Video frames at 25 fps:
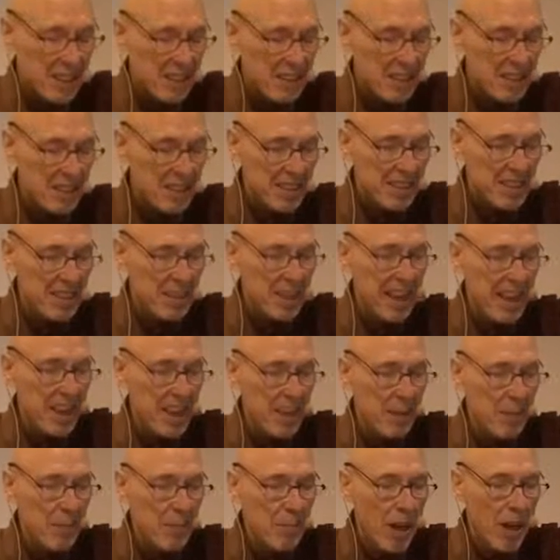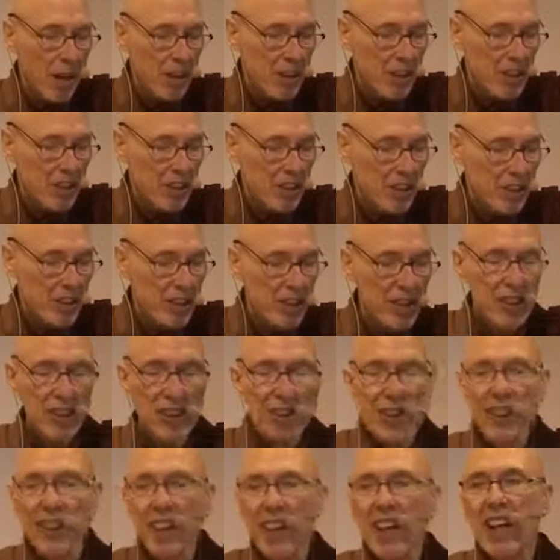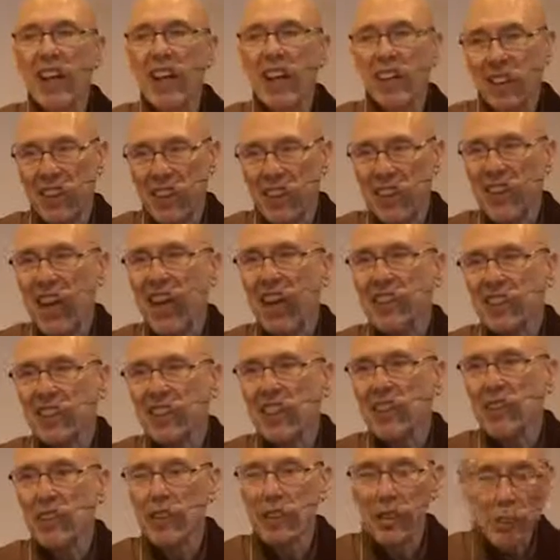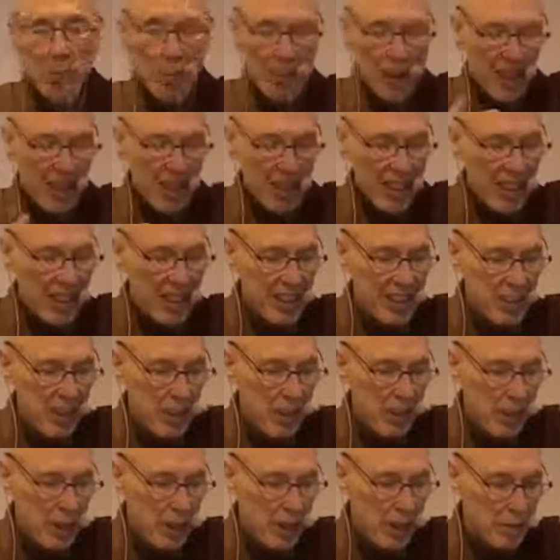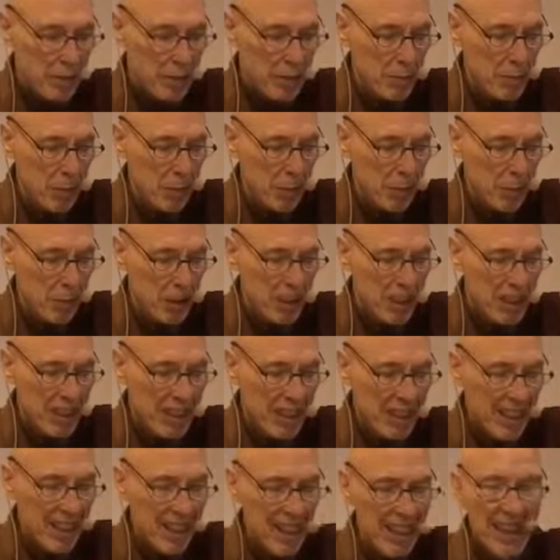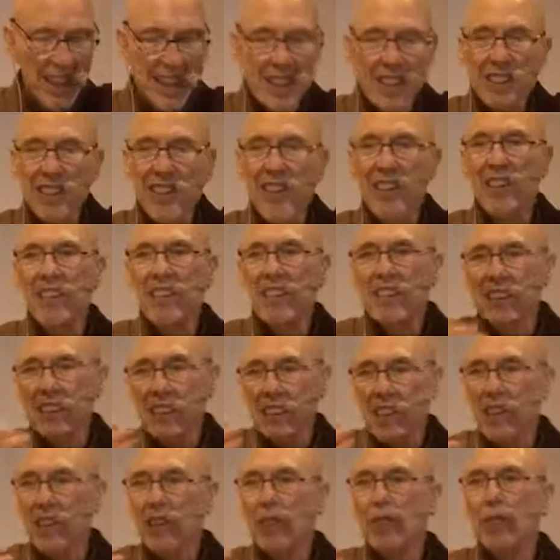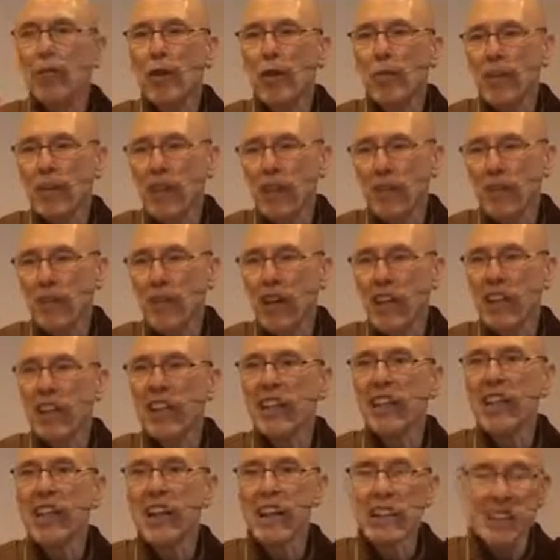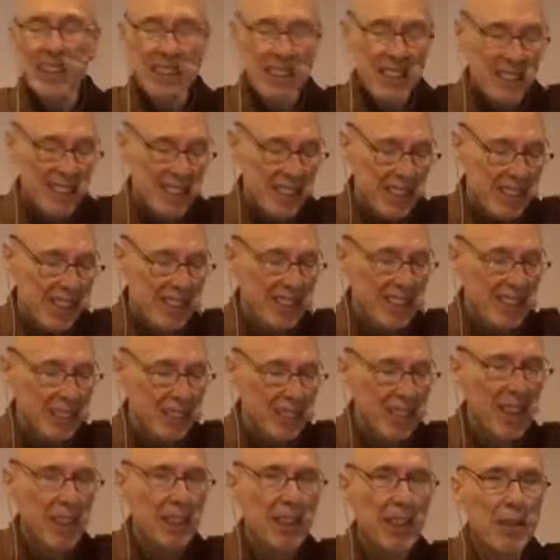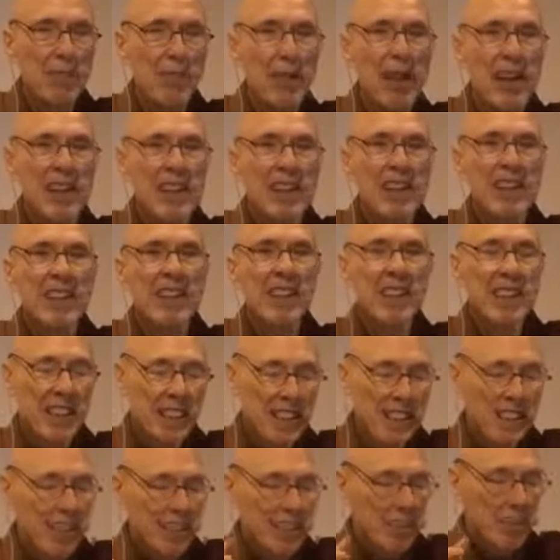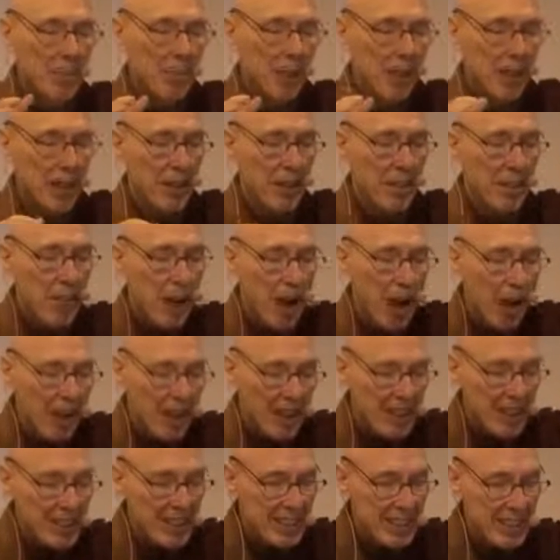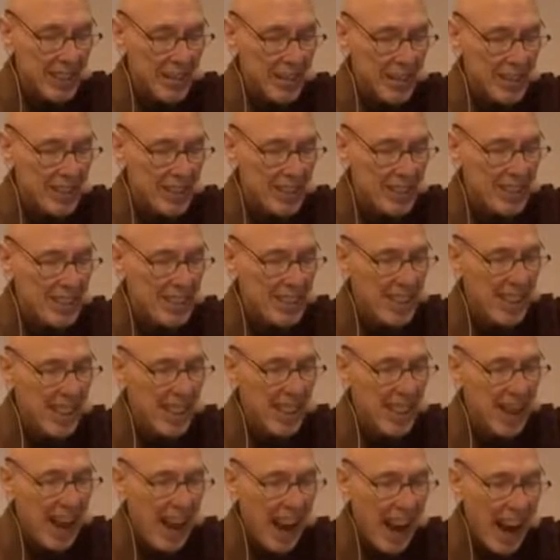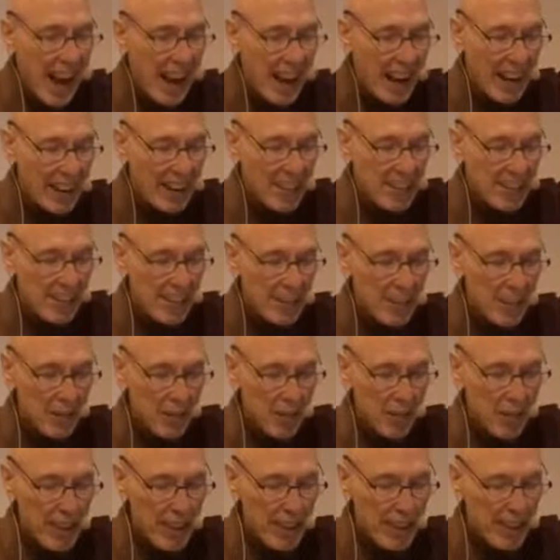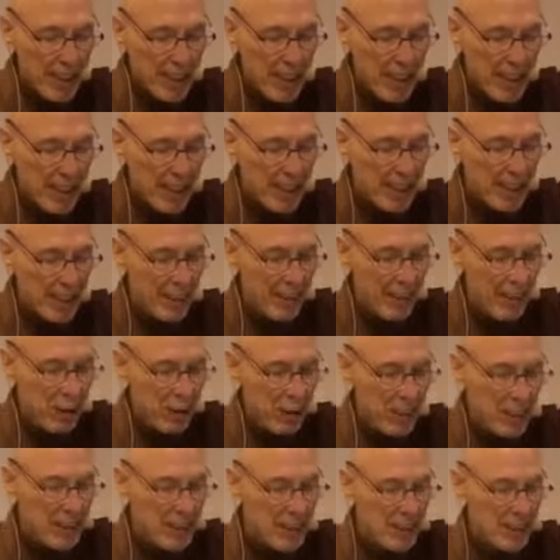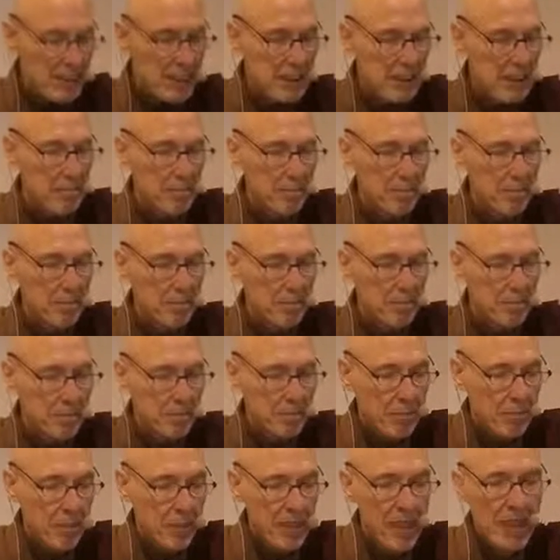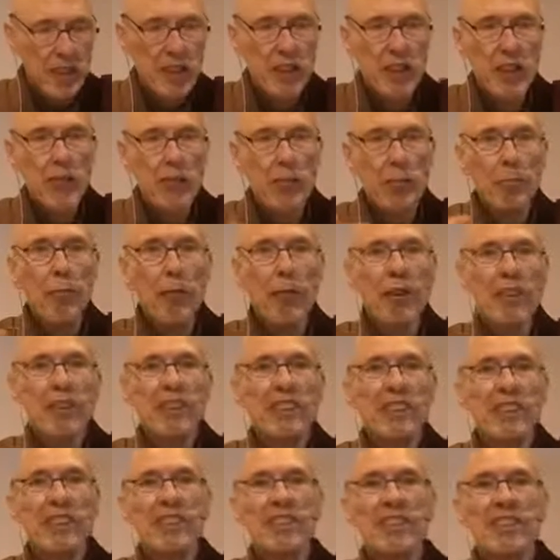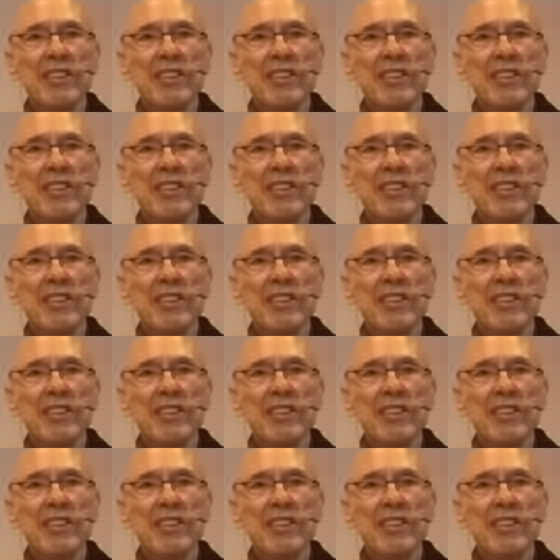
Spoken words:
stale porridge, and he asks her to put it in his own alms bowl. Then the slave woman recognizes Ratthapala by the marks of his hands, feet, and his voice. She reports this